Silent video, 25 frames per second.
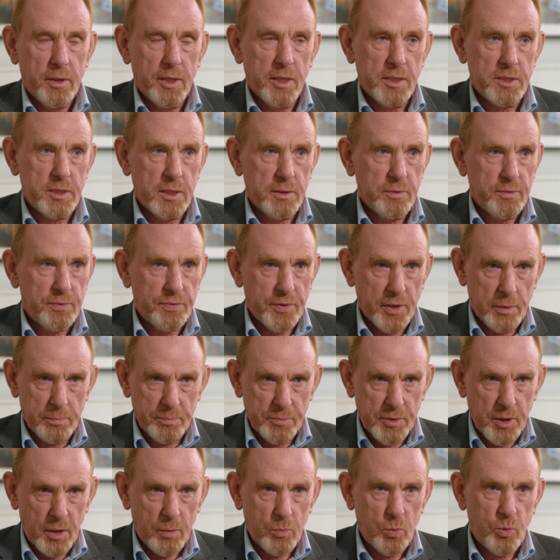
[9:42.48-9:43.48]
As it
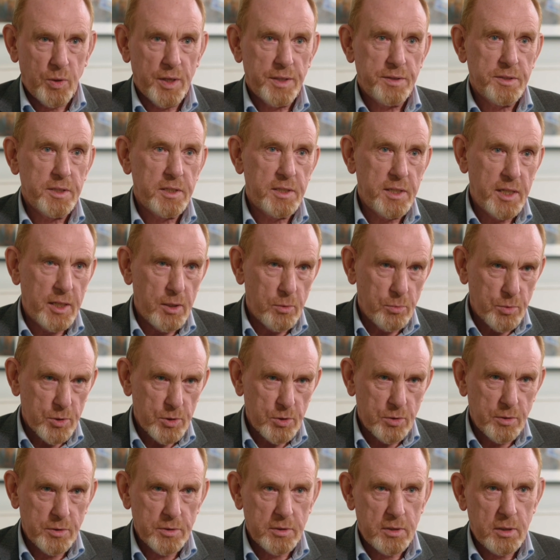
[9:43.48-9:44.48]
firmed up when the date
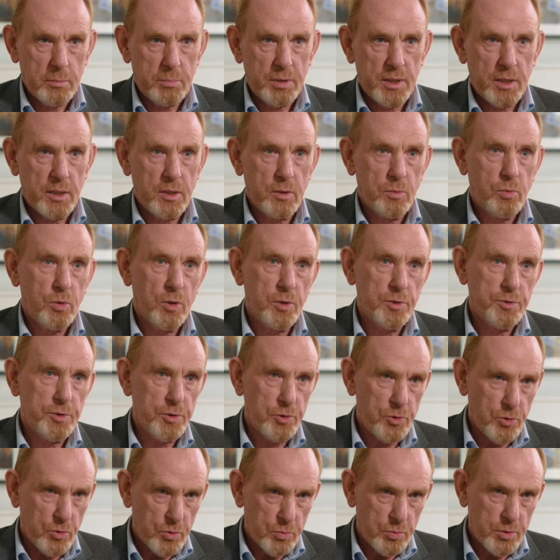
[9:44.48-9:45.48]
was going to be, what
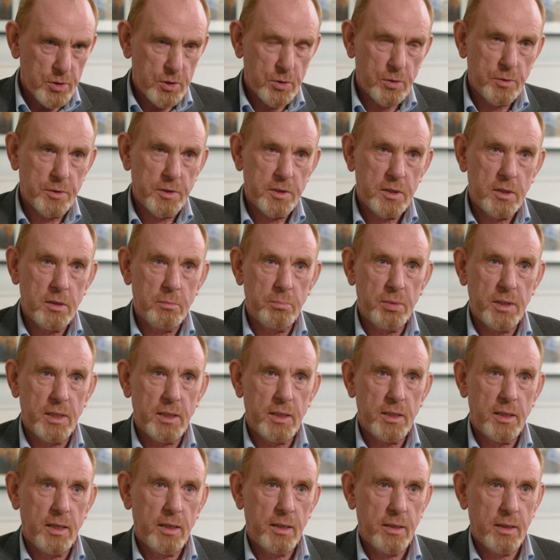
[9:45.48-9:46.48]
the route was going to
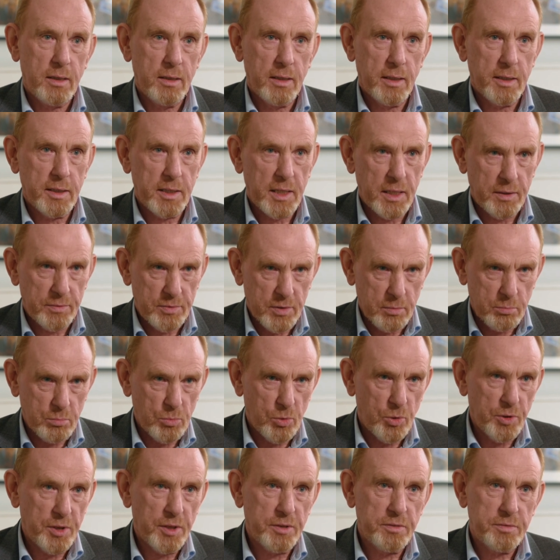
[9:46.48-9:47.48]
be, I gave them
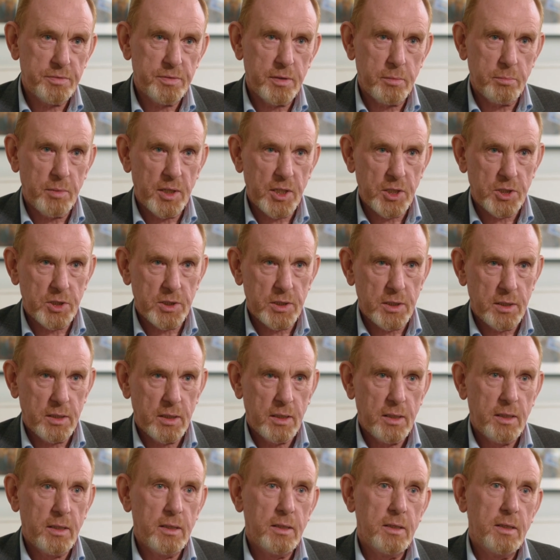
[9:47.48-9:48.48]
more information.
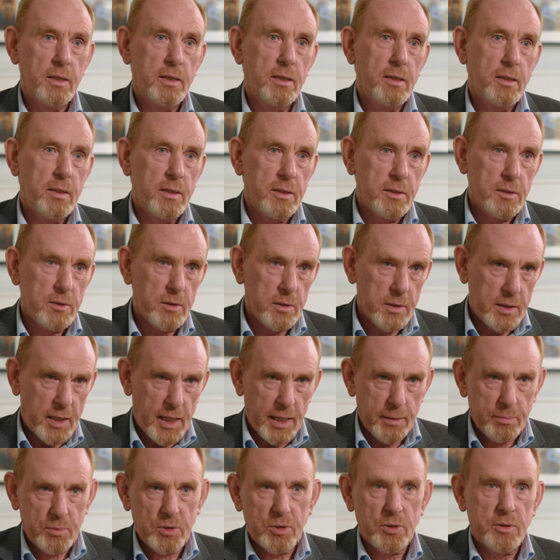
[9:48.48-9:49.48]
So I
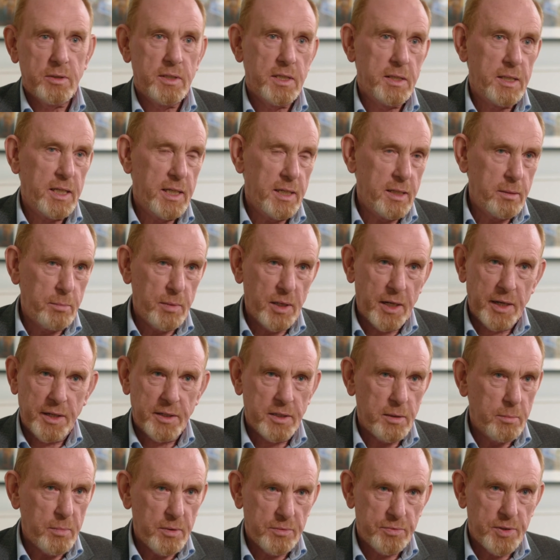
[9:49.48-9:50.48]
kept on
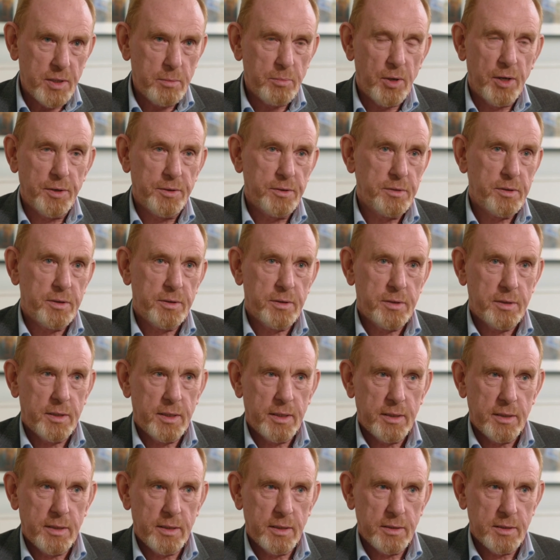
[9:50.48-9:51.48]
emailing them every month.
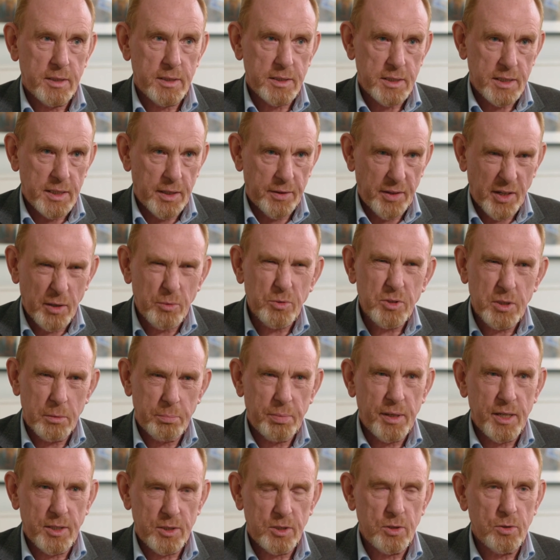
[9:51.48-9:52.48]
As I say, I think it was a
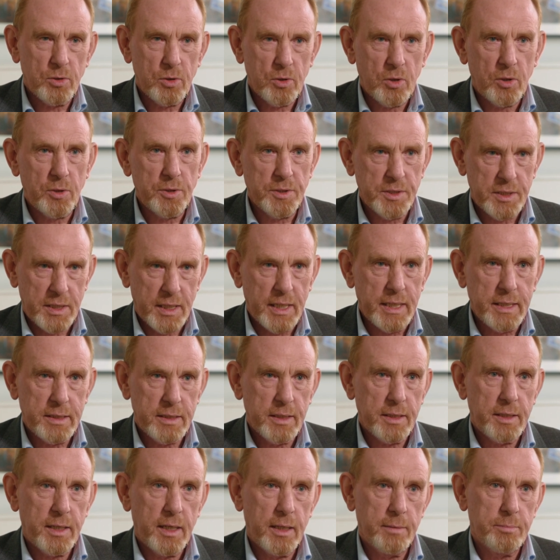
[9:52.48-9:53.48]
personal contact
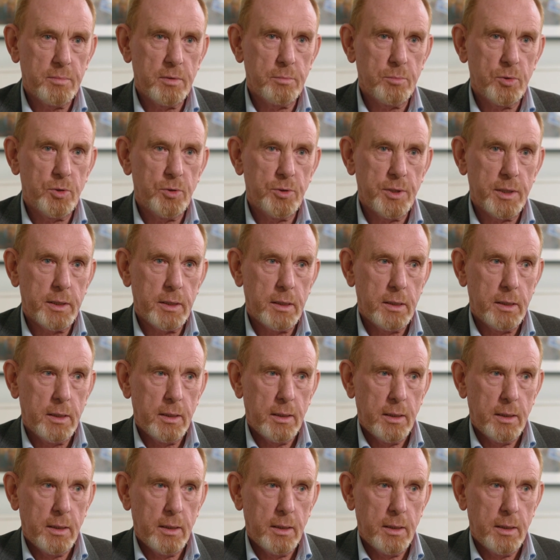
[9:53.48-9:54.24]
that kept them going.